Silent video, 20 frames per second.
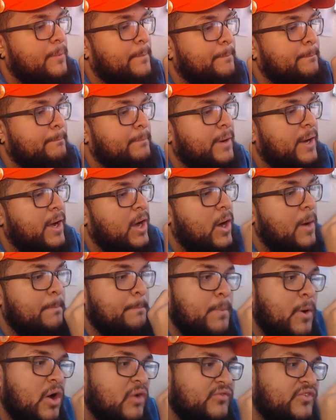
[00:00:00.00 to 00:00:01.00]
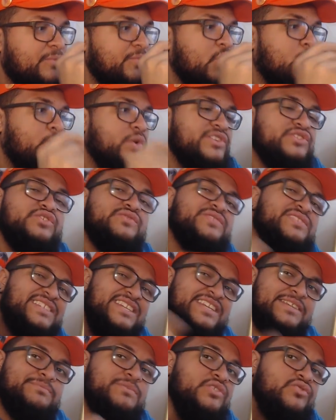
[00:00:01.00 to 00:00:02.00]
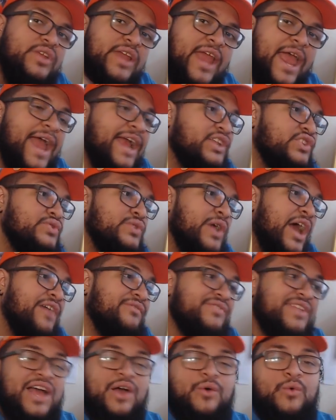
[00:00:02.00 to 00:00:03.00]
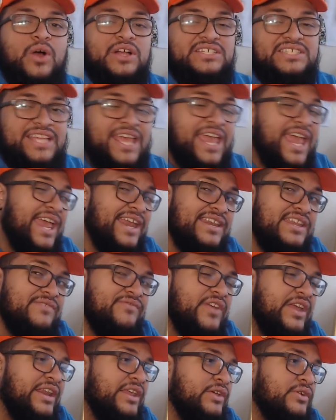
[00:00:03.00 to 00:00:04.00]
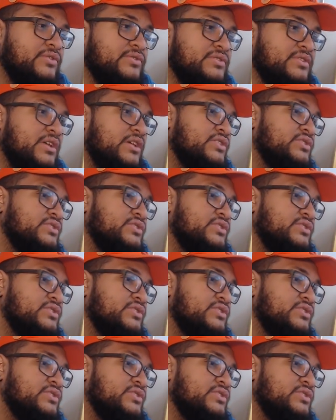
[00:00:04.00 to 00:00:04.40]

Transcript: But apart from the ones you've seen me react to, I have not watched any videos.